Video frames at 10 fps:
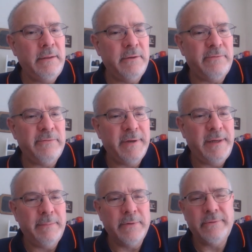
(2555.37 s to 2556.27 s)
the
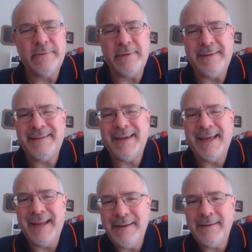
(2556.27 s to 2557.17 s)
framers
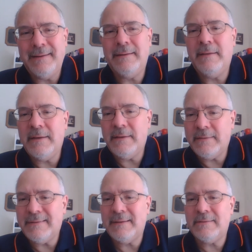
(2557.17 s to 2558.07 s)
intended
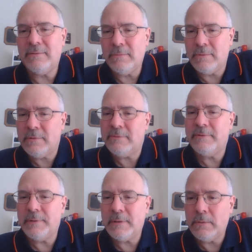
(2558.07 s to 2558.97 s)
this as a role
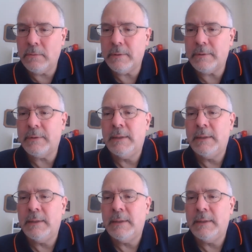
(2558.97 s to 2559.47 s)
for the court,